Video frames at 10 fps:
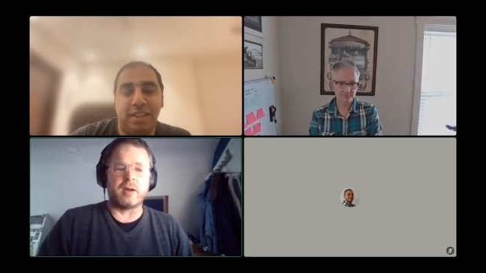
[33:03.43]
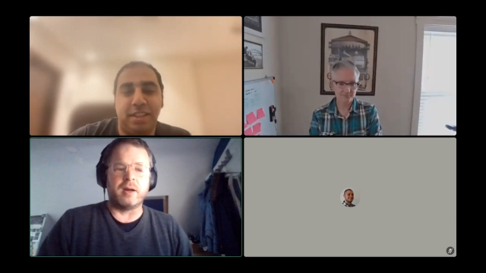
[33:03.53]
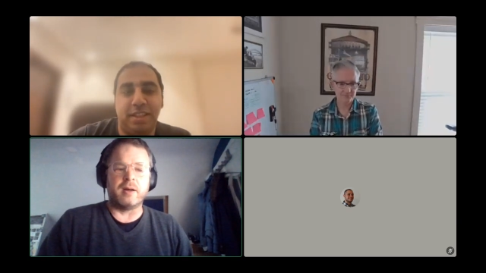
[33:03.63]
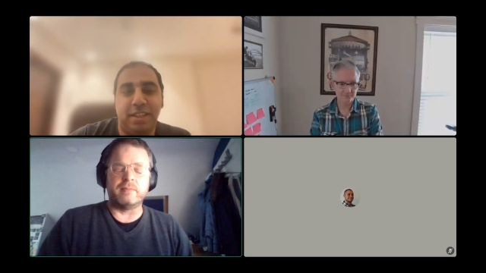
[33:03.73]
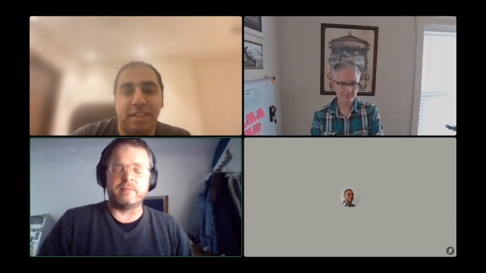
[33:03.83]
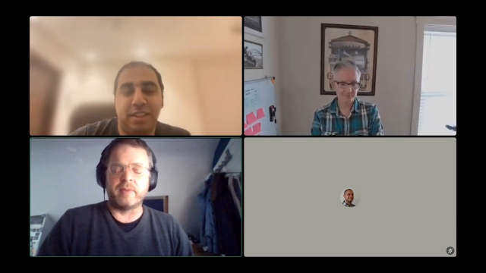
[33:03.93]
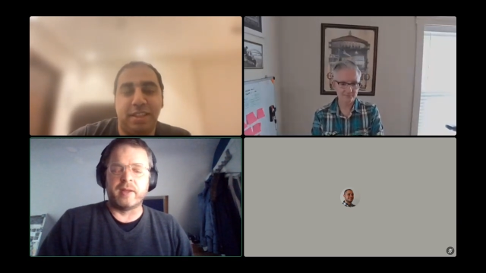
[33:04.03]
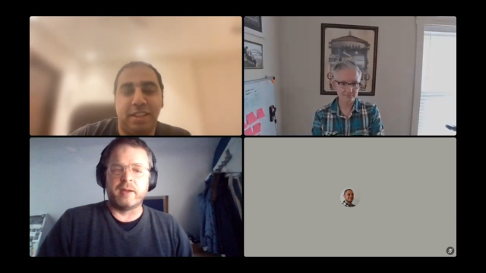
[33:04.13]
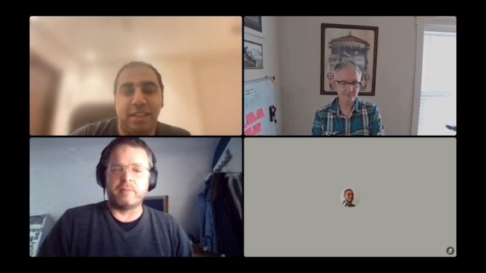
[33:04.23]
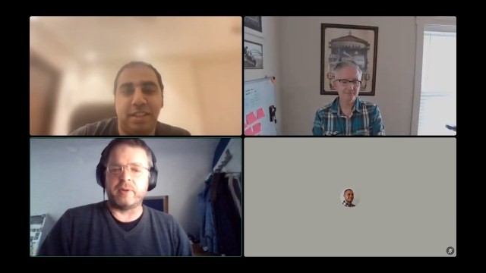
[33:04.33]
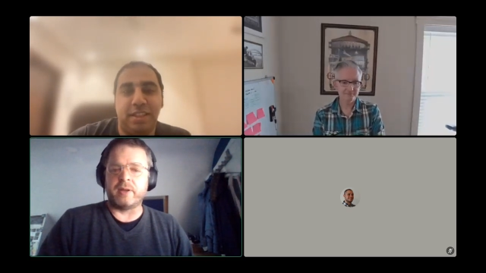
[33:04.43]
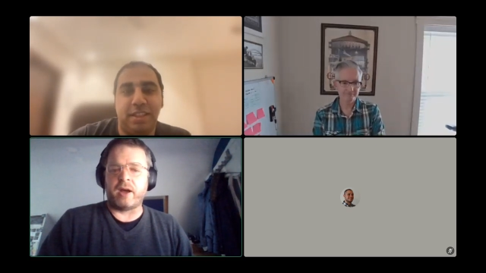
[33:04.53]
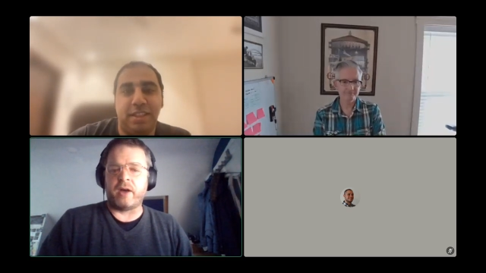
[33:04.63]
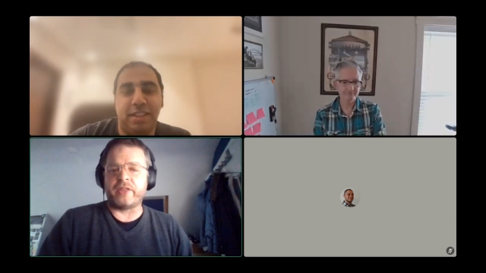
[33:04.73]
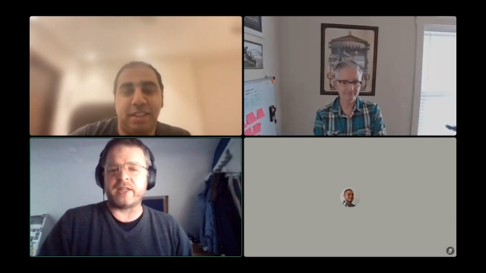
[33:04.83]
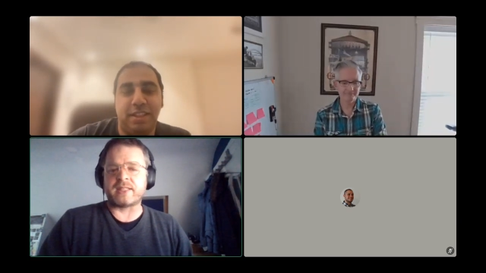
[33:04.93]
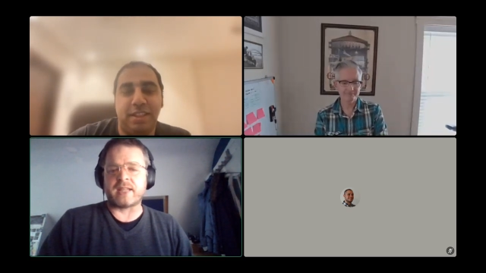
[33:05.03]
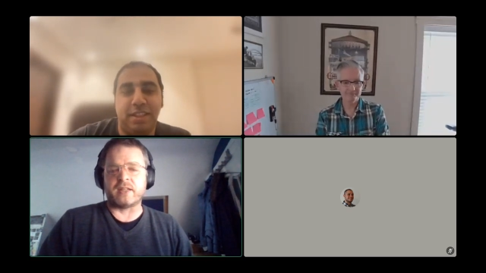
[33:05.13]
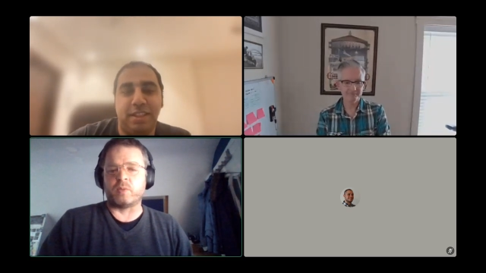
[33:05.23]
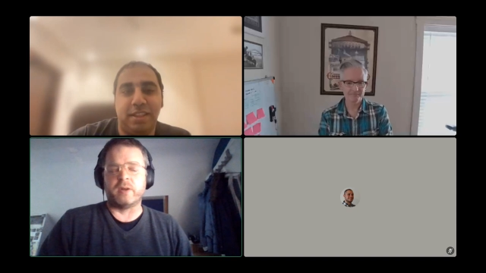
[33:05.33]
Speaker 1: Um, but ah, this
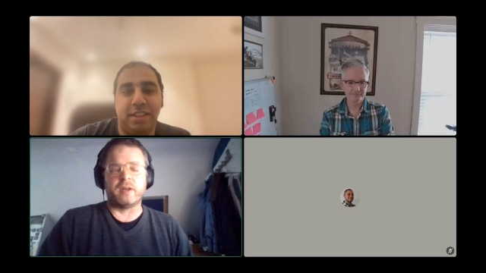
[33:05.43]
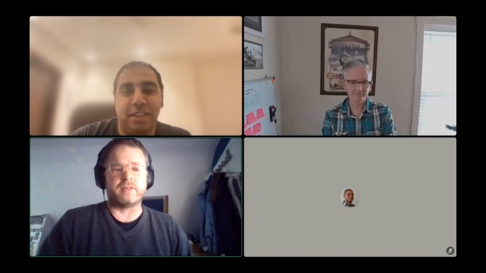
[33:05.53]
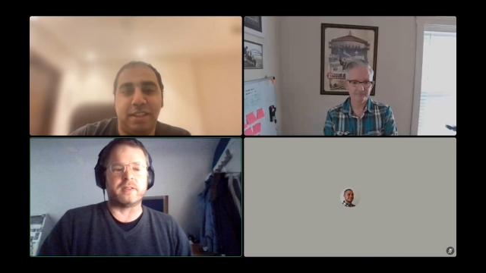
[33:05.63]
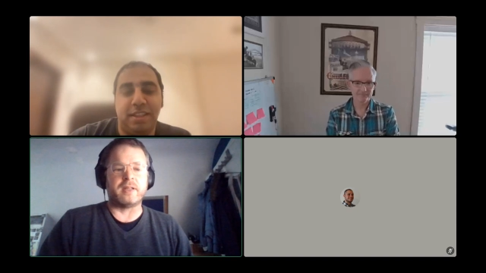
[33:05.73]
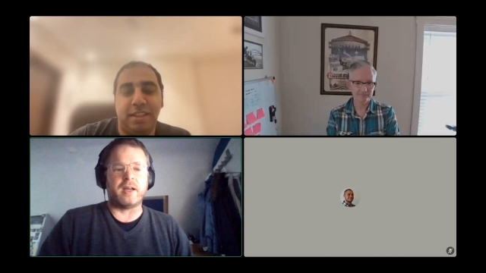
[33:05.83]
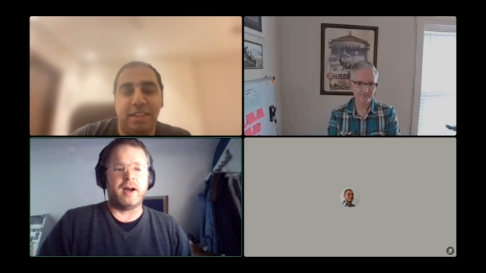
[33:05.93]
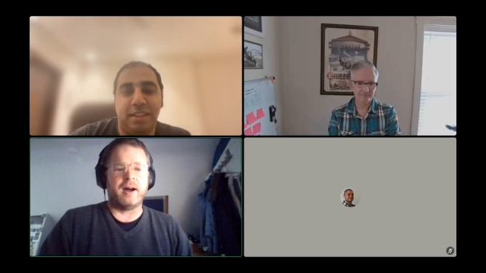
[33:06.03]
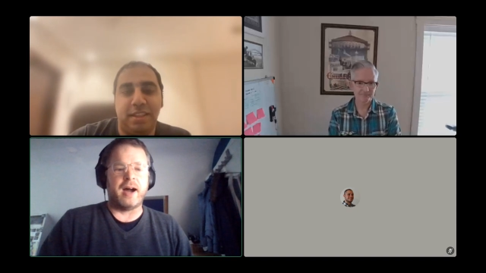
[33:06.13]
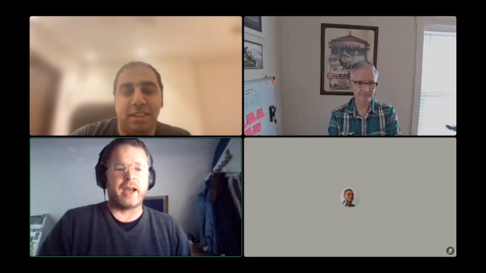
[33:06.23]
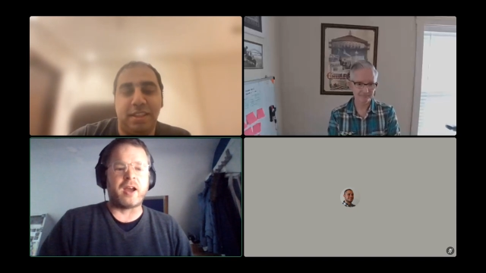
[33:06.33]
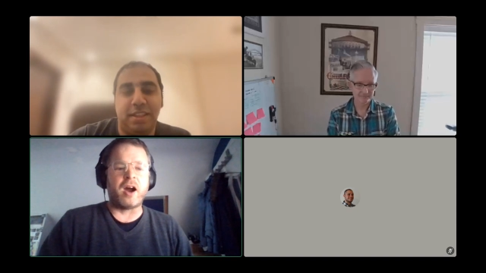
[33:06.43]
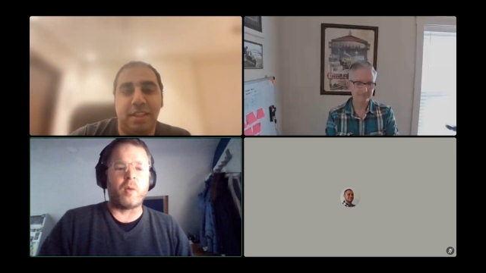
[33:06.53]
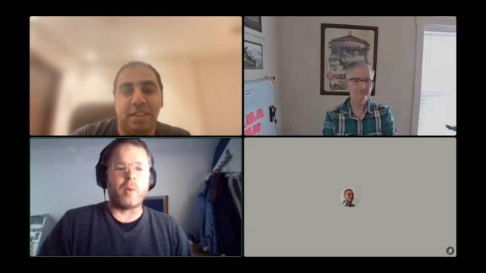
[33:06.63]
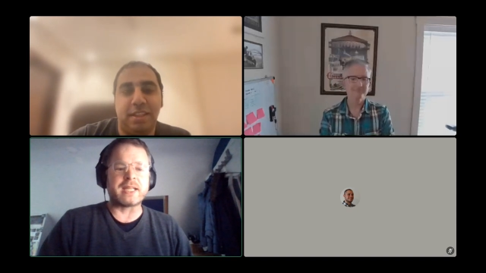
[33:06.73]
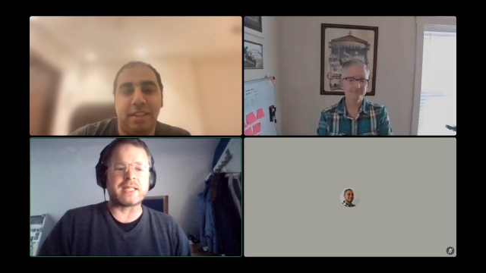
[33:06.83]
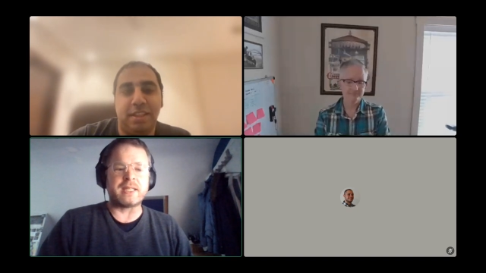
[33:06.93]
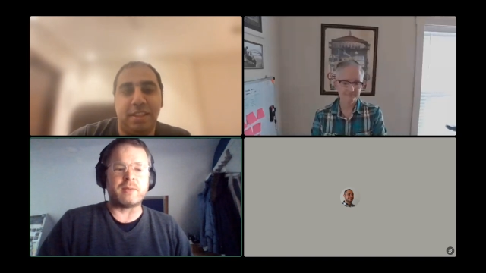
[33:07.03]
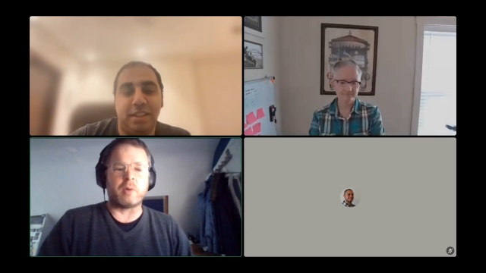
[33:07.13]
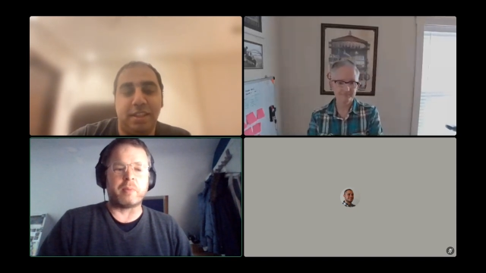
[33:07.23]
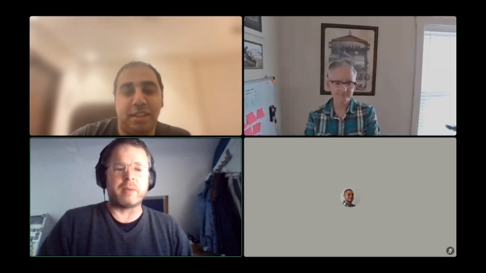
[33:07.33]
sounds wonderful. Uh, I can't wait to
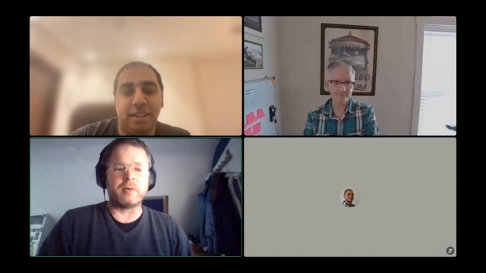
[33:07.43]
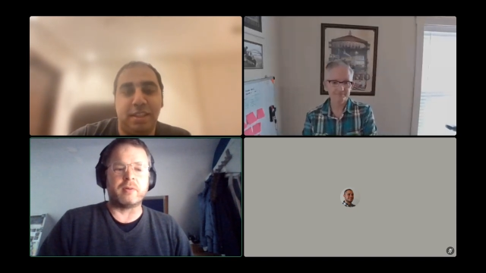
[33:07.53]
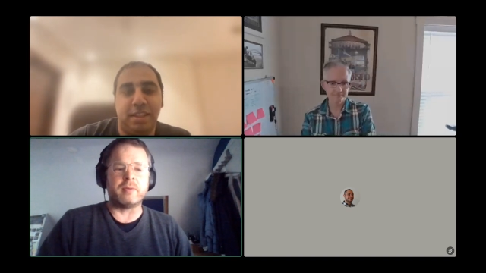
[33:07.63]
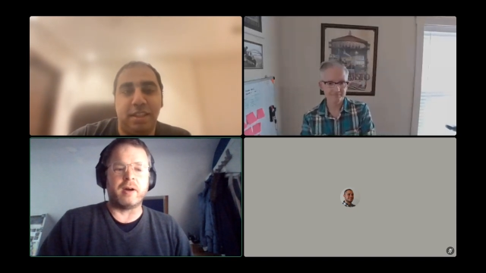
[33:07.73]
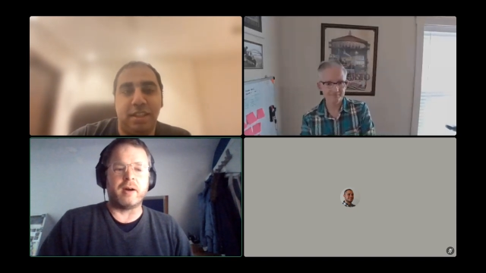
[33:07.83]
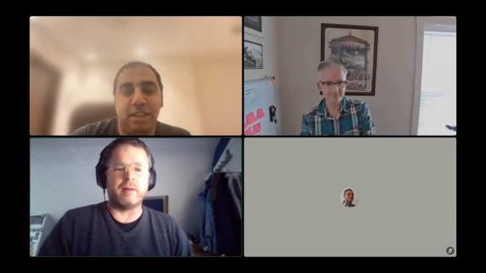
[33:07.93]
see what people